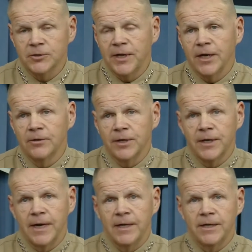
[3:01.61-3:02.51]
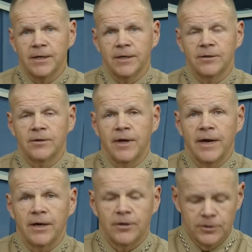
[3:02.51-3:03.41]
take a look at any
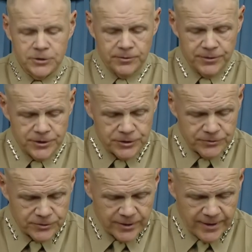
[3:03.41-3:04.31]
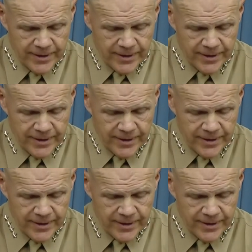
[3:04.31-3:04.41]
underlying cultural issues.